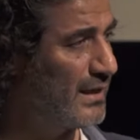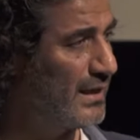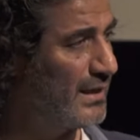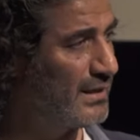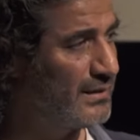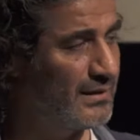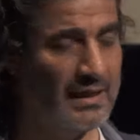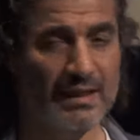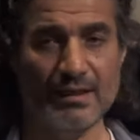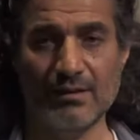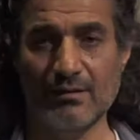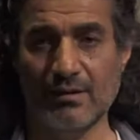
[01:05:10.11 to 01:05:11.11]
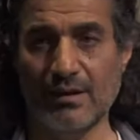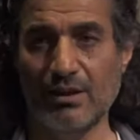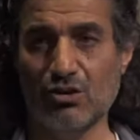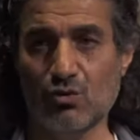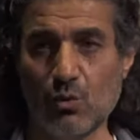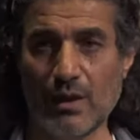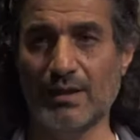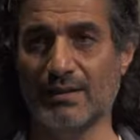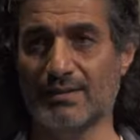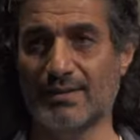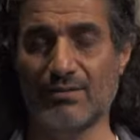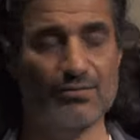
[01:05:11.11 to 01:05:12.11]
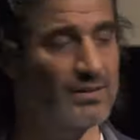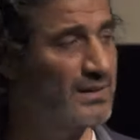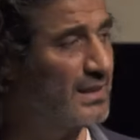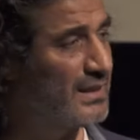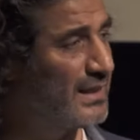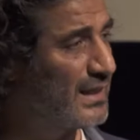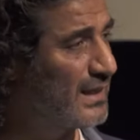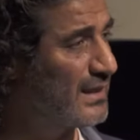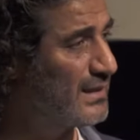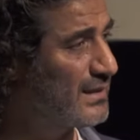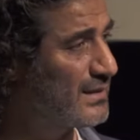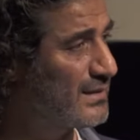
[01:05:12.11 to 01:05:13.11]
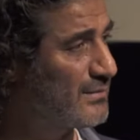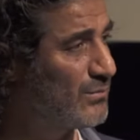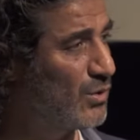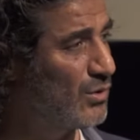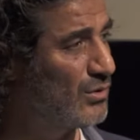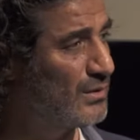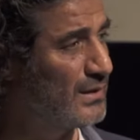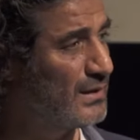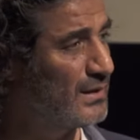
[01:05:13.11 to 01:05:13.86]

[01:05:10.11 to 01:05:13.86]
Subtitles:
and each one is different than the other. It's more